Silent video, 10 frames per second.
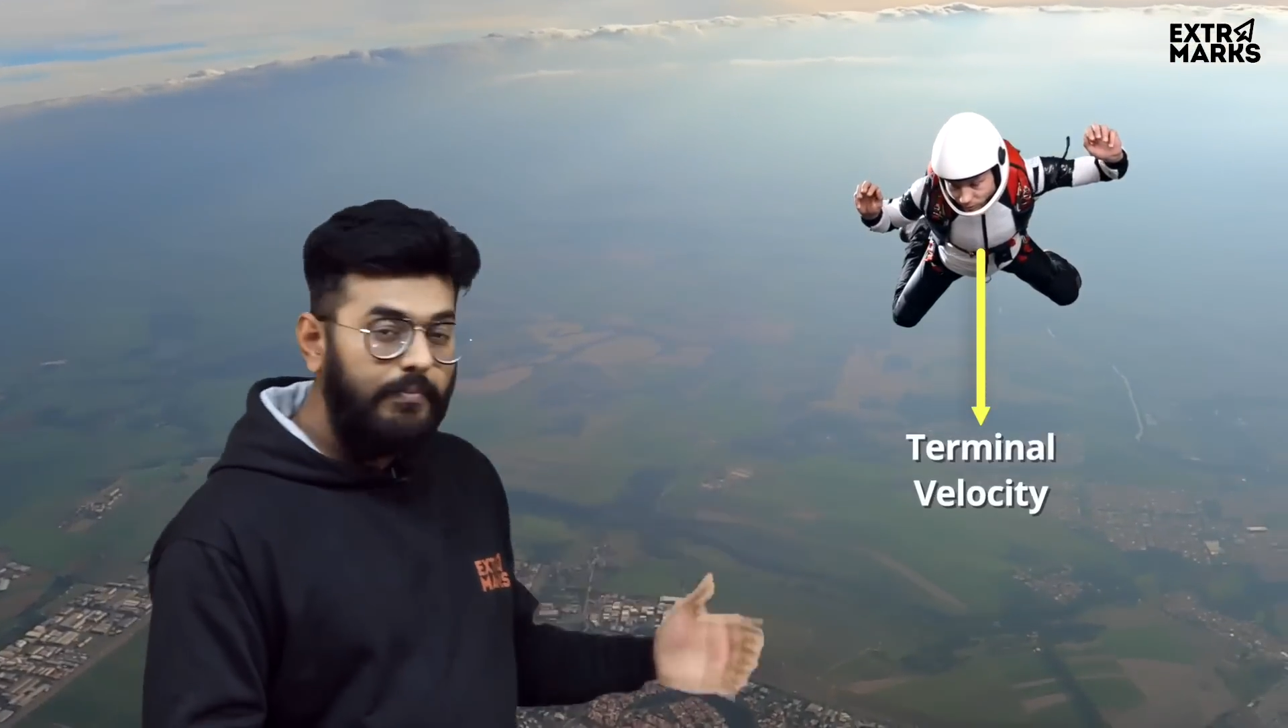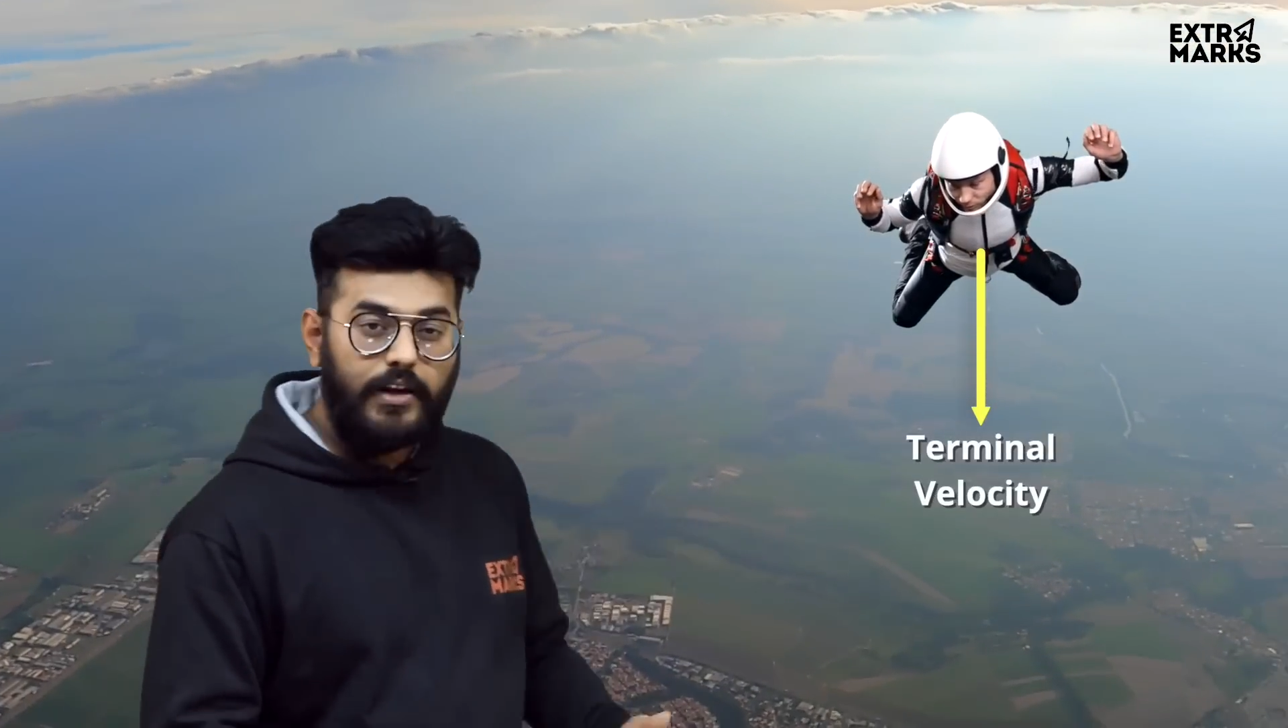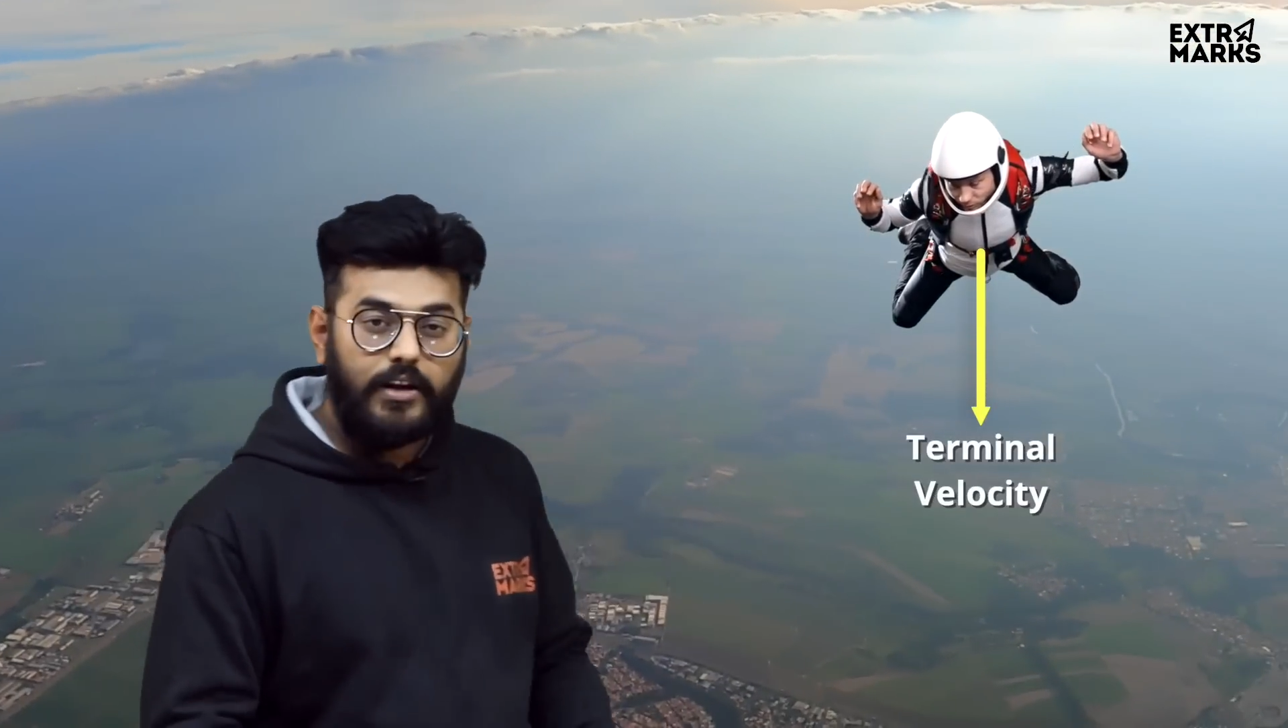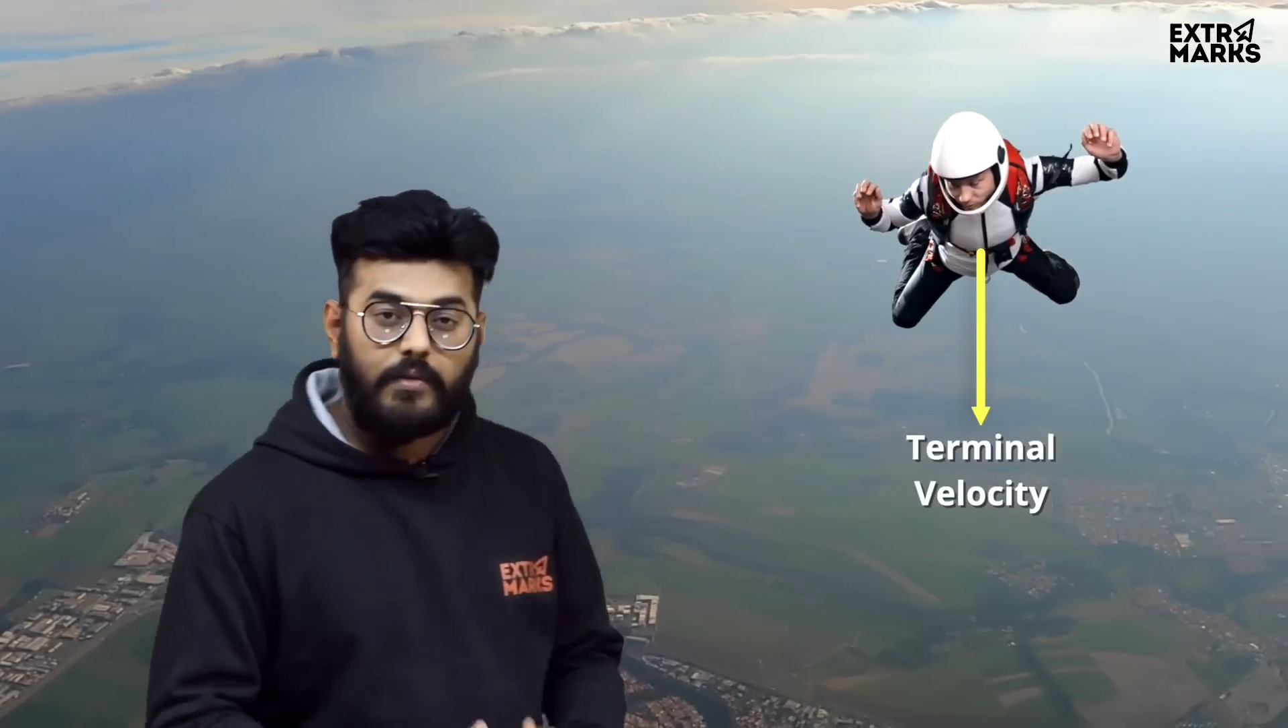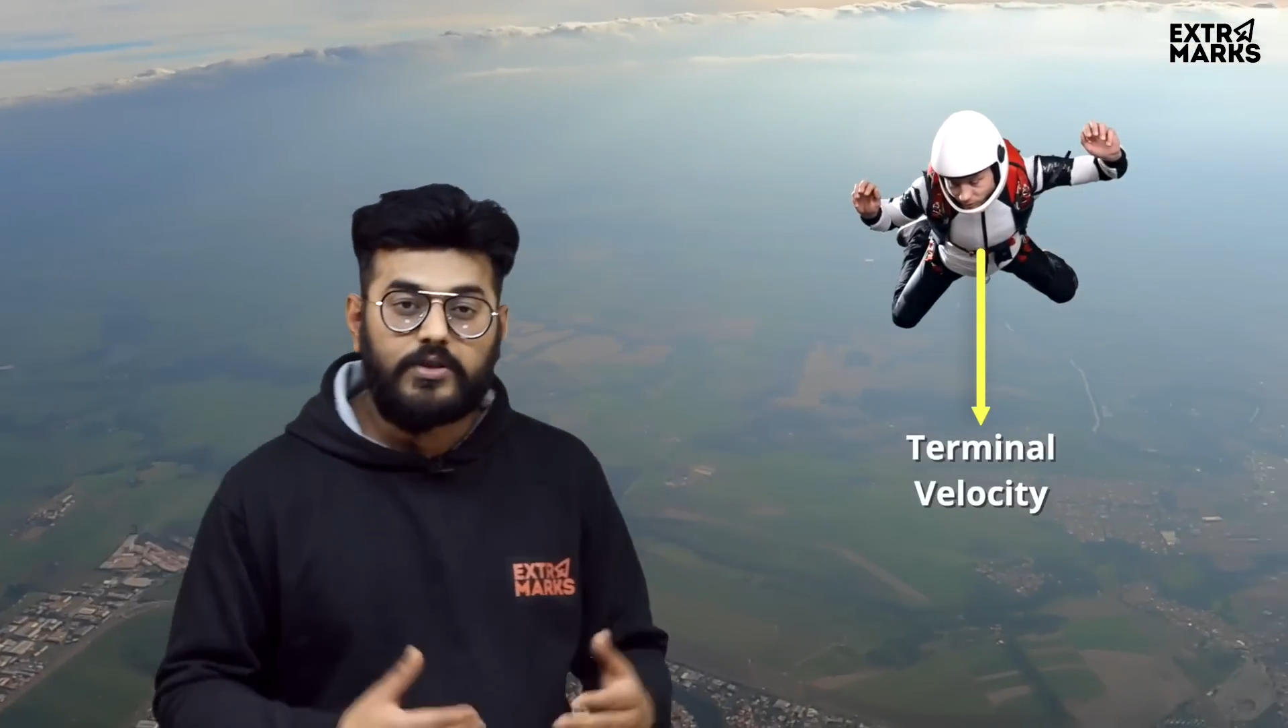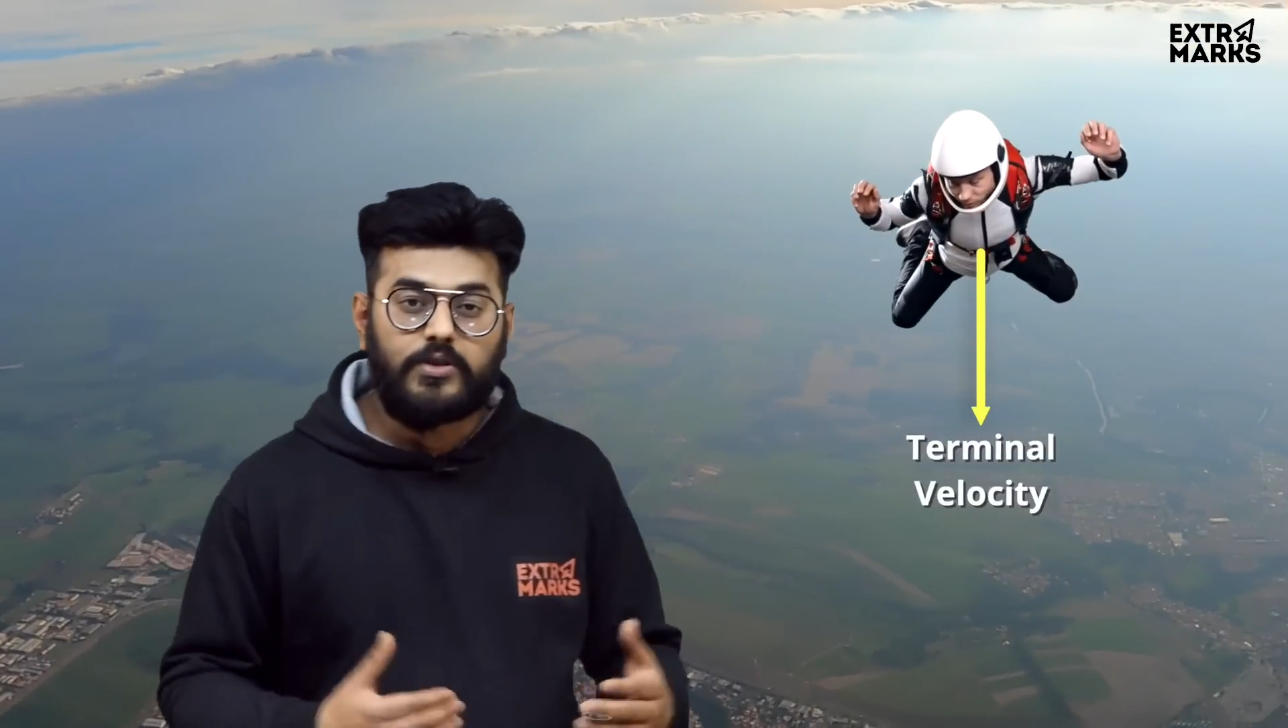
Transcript: becomes